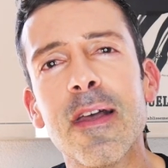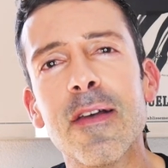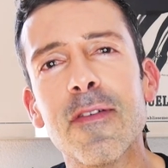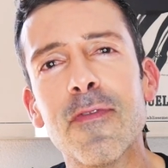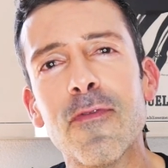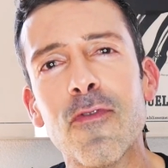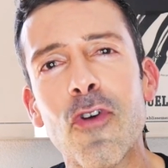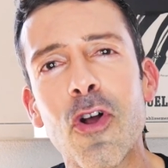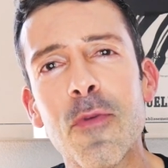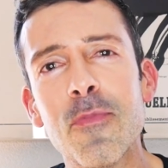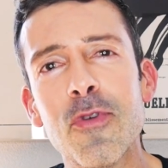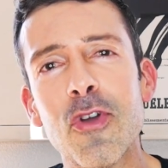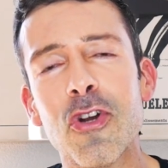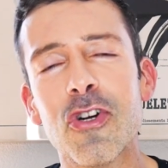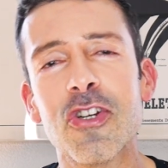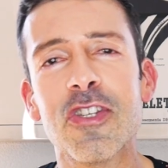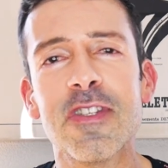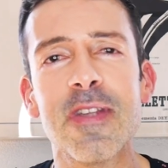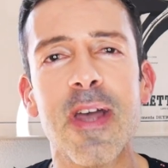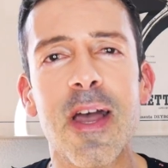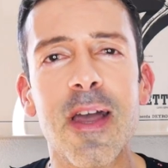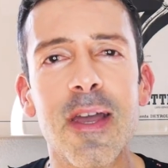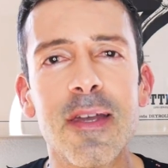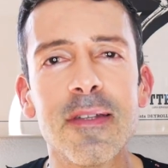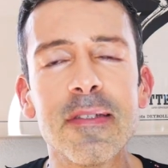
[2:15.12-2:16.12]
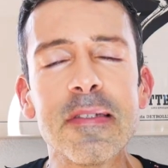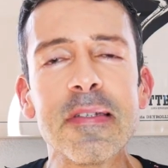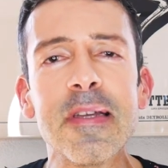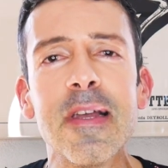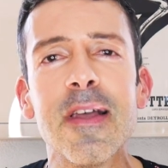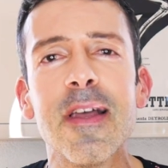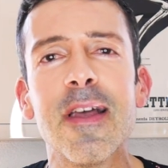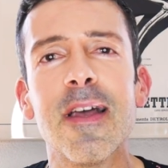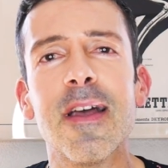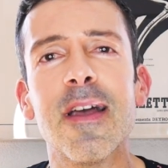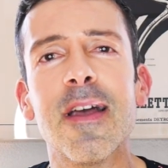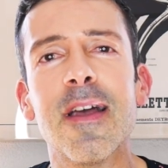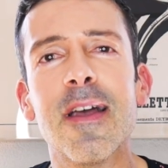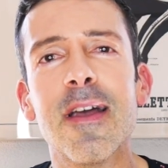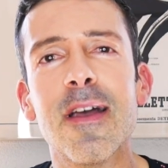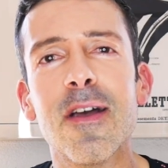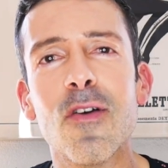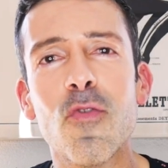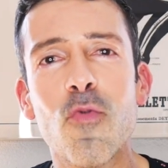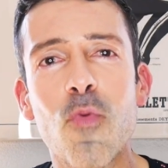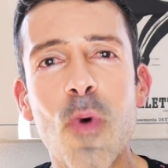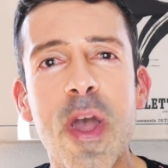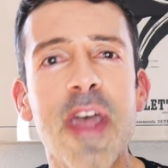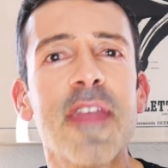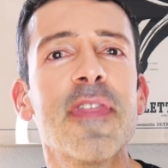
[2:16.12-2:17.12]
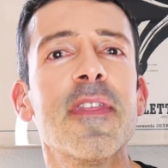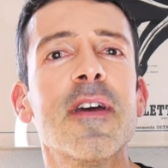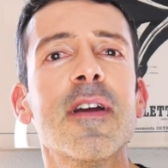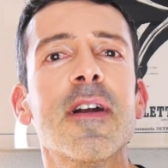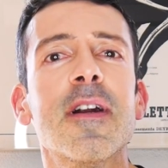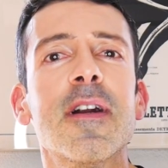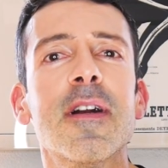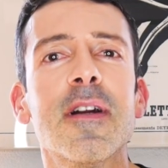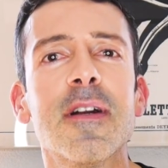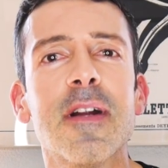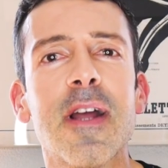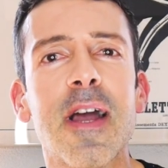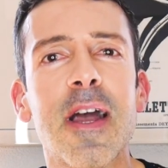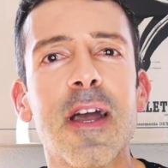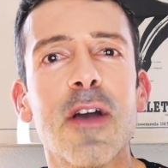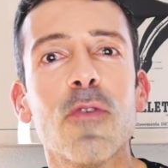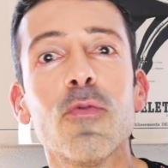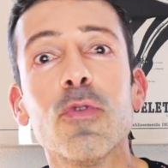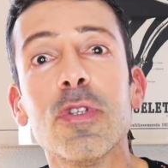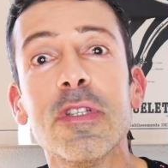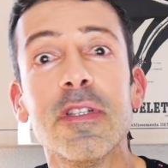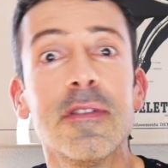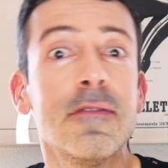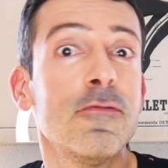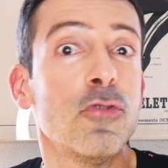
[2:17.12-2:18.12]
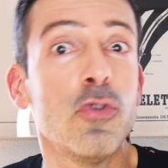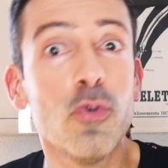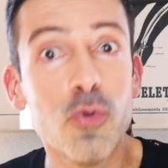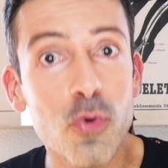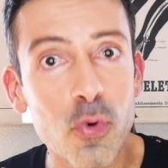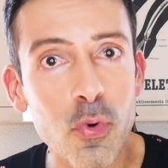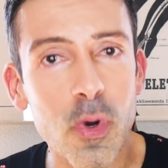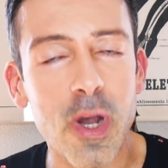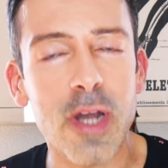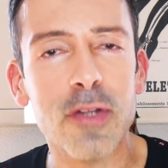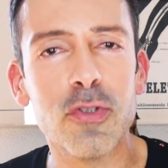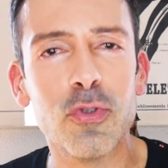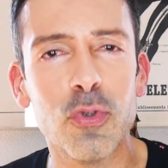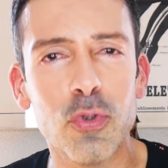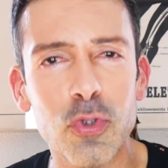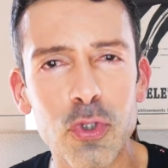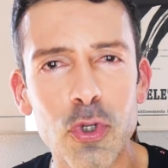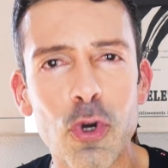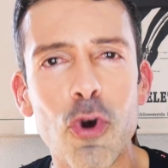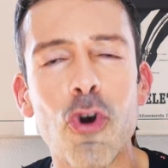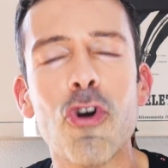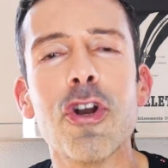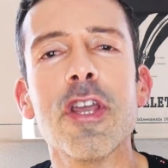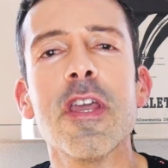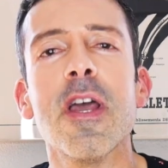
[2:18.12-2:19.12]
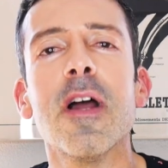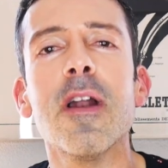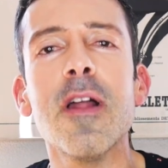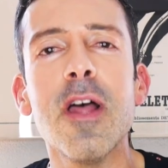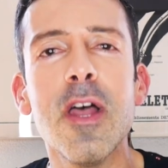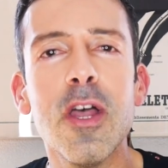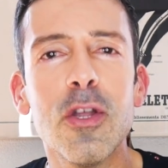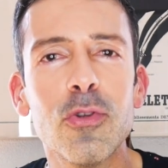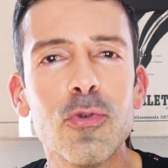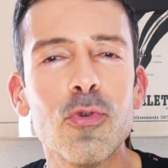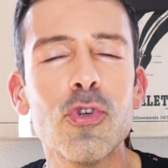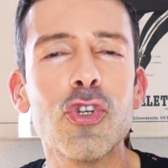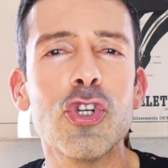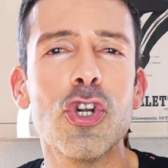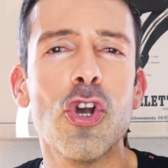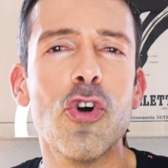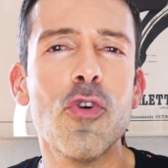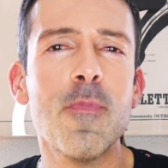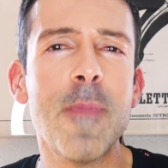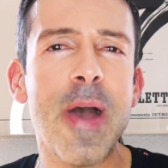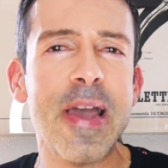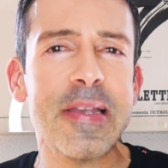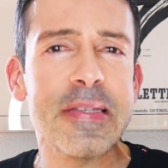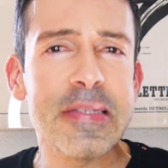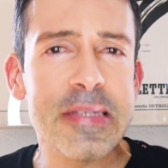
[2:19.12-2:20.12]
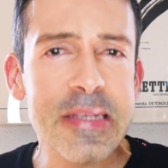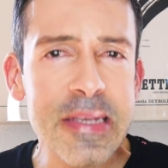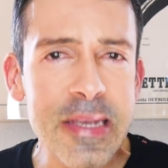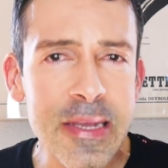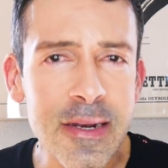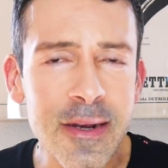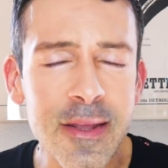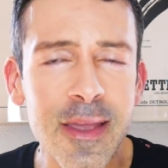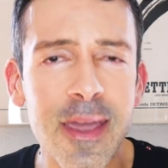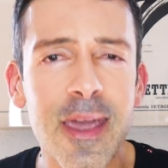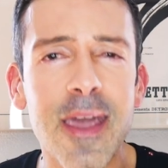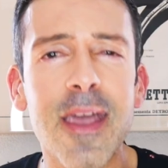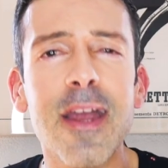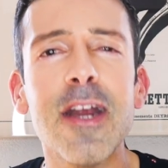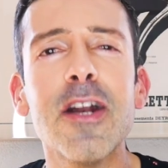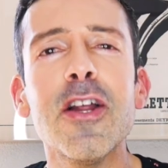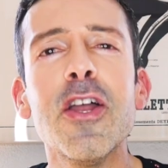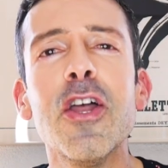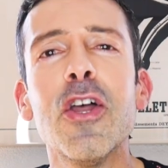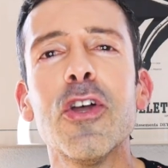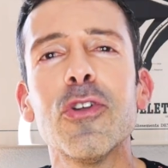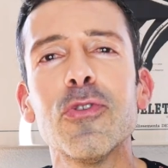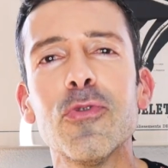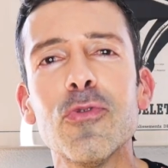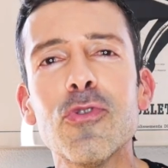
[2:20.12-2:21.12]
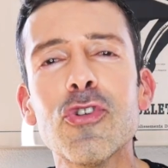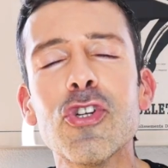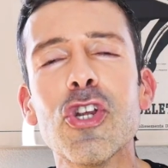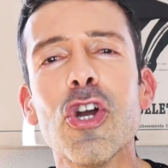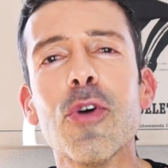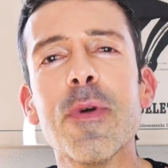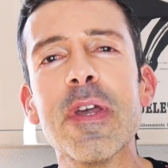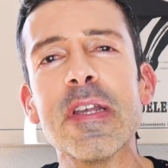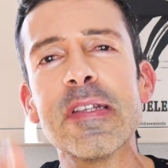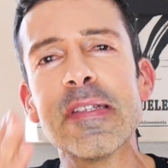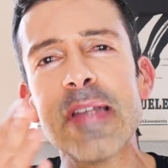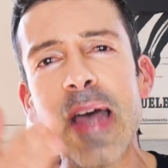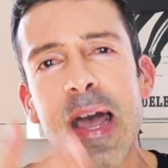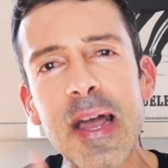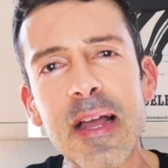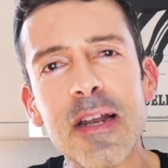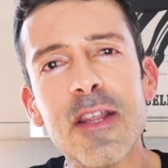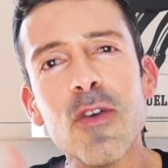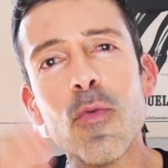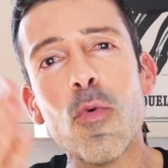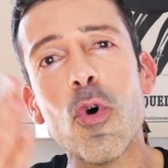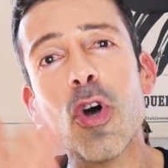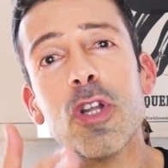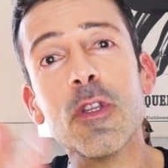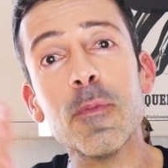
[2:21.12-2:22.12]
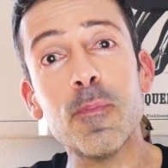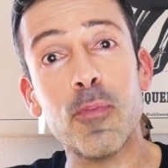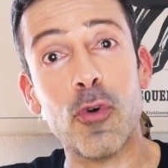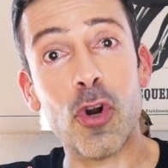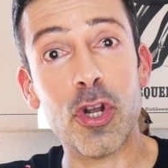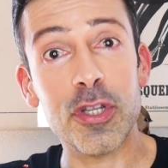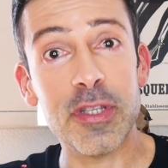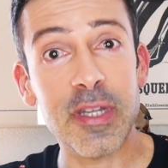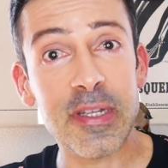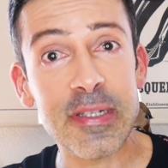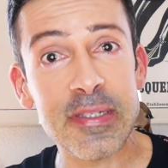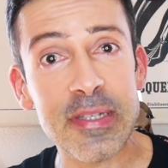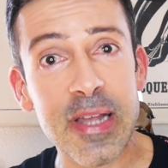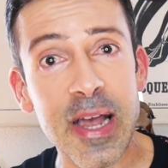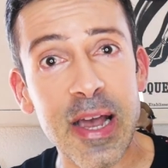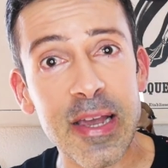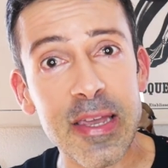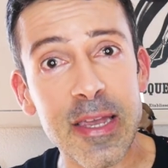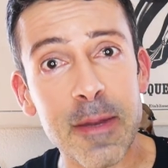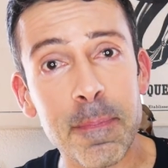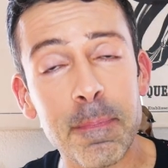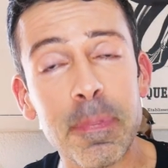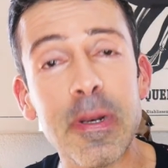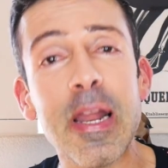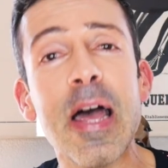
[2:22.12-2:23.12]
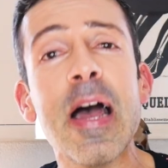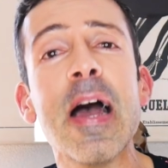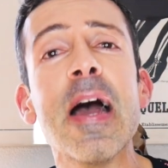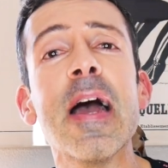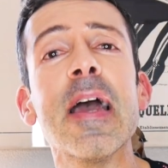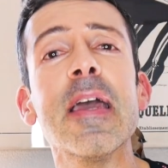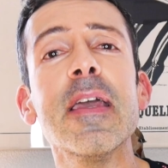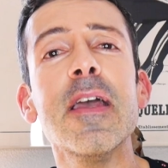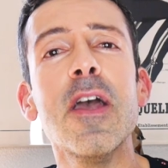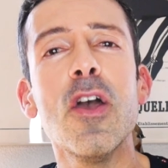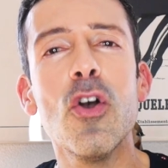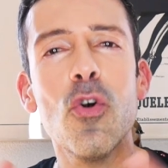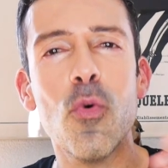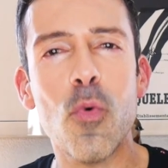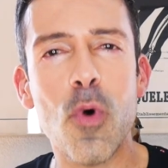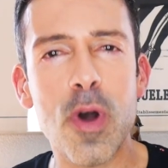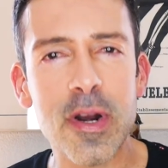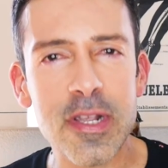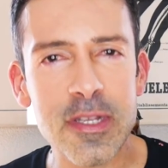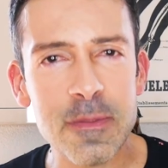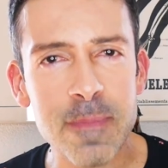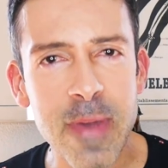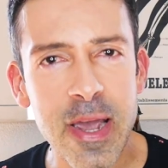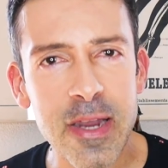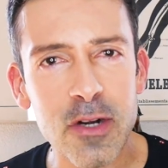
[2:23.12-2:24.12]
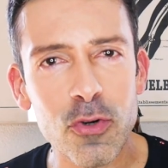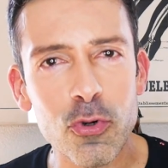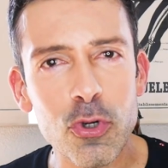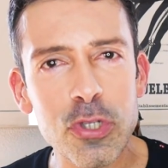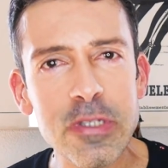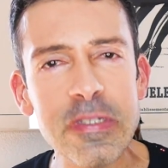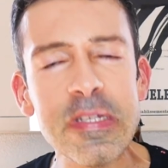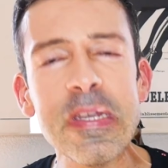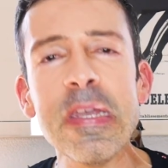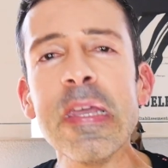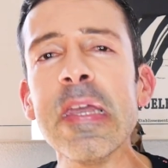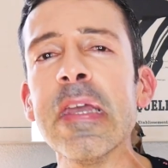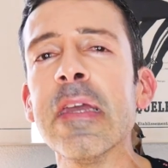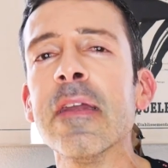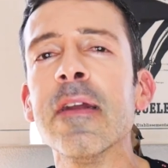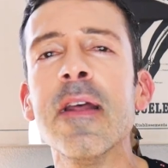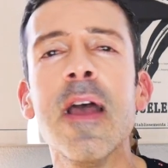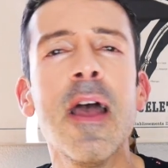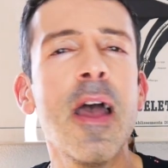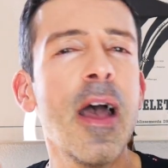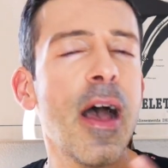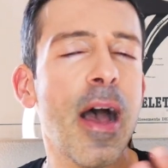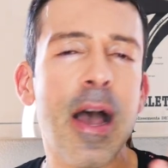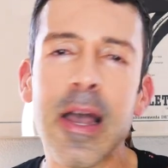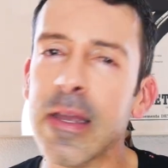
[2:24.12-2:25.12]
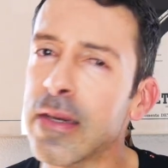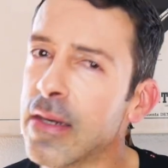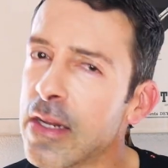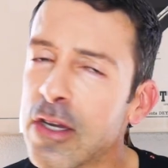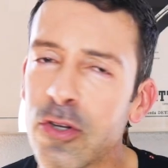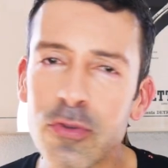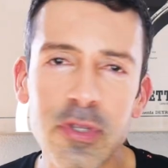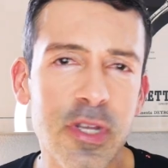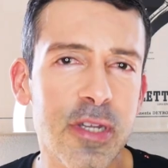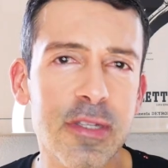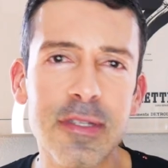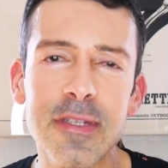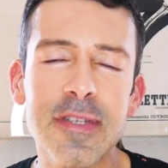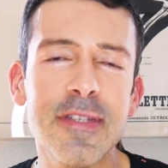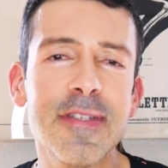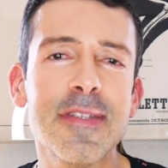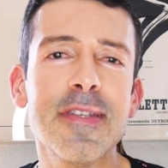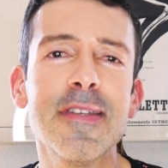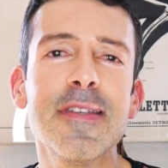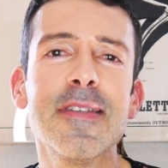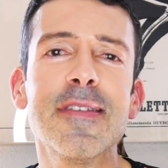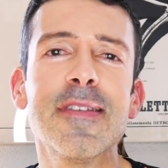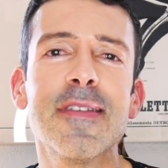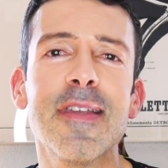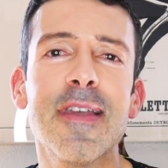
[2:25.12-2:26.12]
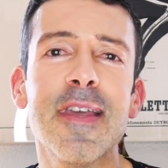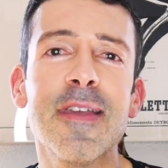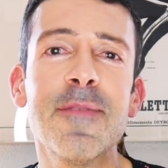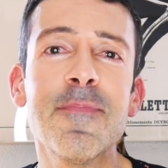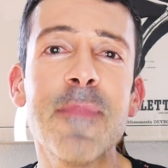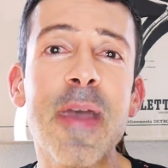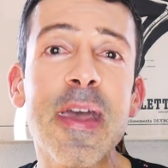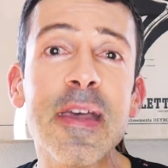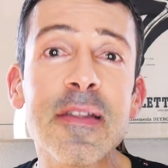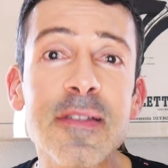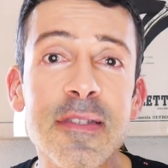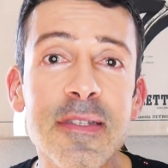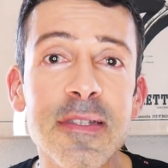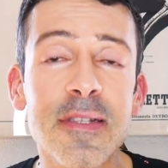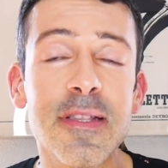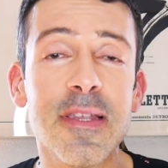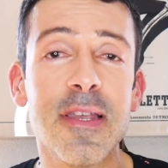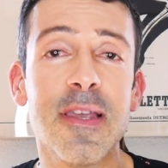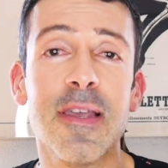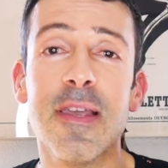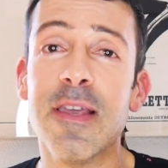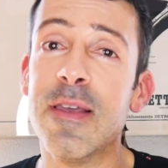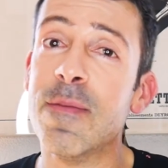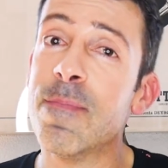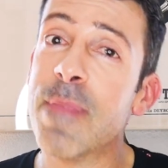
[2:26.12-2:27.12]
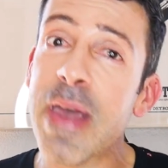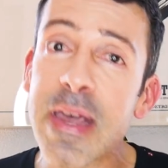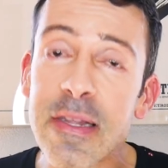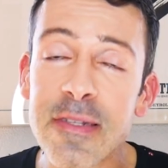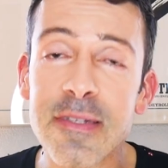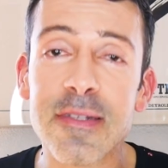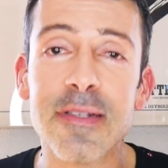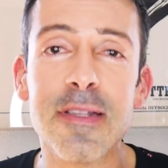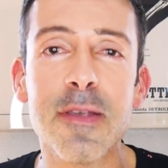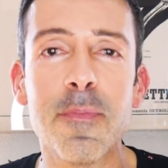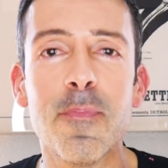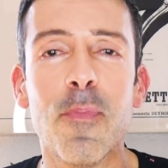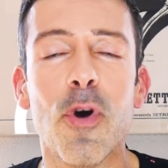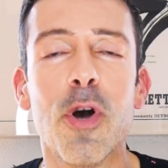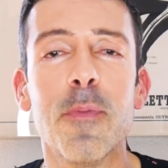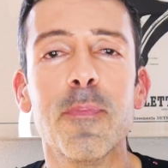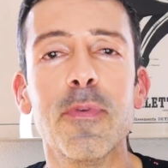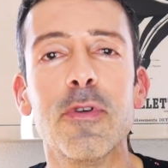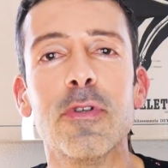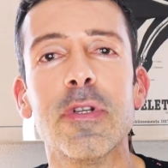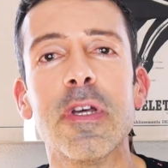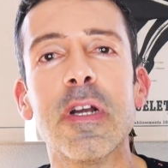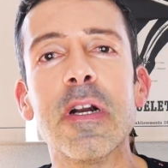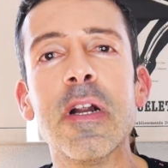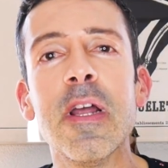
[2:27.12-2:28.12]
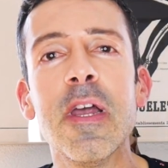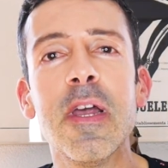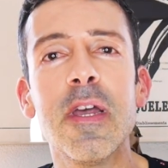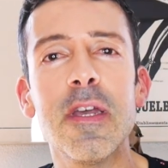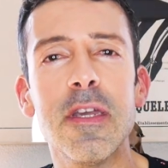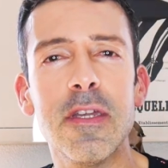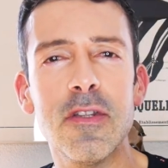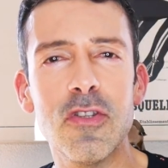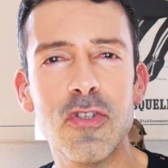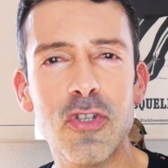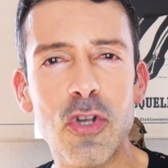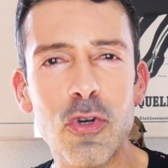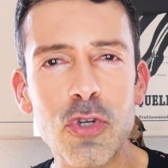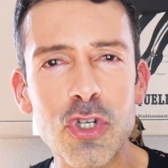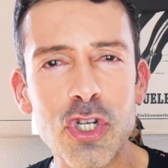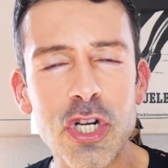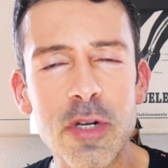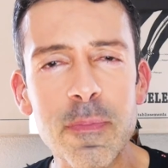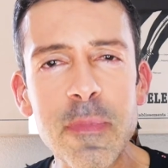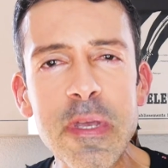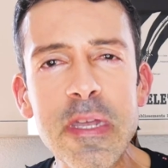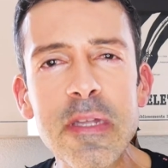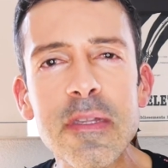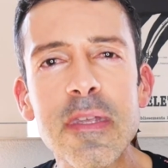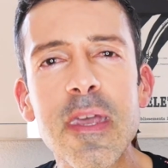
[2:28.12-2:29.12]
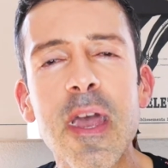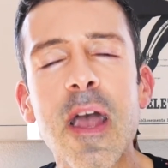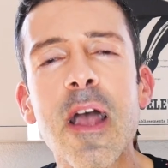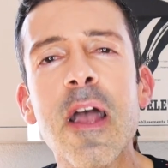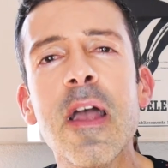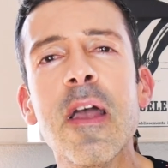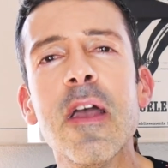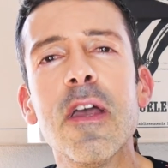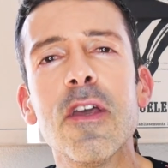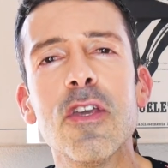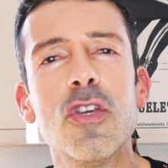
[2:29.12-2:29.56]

from your side, whether I would do a tutorial to show my skincare, to show exactly what products I apply, what is my routine. I know that this is immensely, immensely popular in social media.